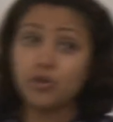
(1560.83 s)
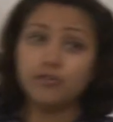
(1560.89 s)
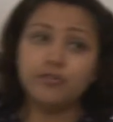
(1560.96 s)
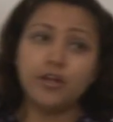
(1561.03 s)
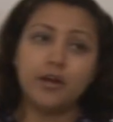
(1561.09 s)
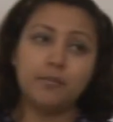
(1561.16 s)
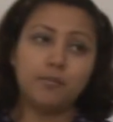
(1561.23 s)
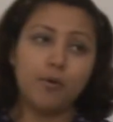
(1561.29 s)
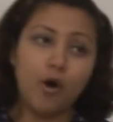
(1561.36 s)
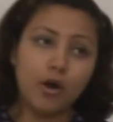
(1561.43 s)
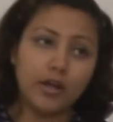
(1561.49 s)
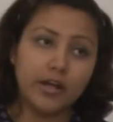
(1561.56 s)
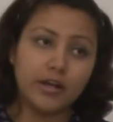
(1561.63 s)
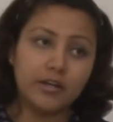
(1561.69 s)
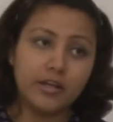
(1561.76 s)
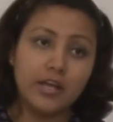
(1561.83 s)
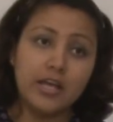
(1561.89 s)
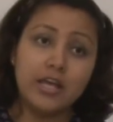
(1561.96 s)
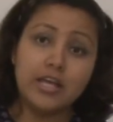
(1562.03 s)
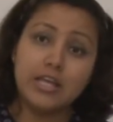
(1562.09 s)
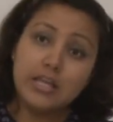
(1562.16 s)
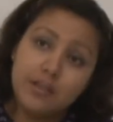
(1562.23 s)
of their pocket
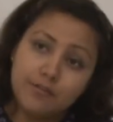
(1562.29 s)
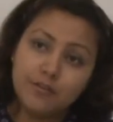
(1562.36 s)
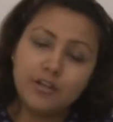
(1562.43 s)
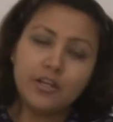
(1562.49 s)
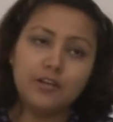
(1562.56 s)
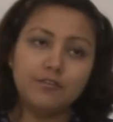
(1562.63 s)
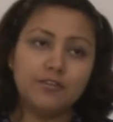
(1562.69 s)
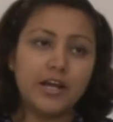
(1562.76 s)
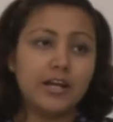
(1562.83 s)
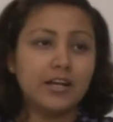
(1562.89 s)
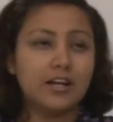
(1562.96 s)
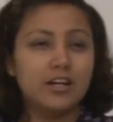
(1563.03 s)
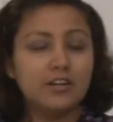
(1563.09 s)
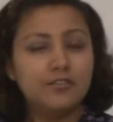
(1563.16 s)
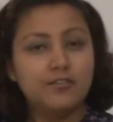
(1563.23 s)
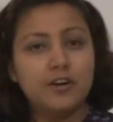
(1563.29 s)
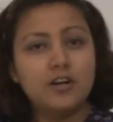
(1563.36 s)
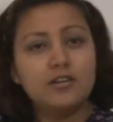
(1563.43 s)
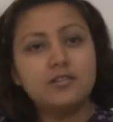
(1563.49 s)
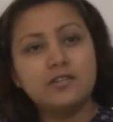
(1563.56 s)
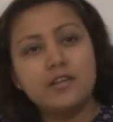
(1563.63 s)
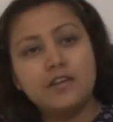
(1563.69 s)
even if that adverse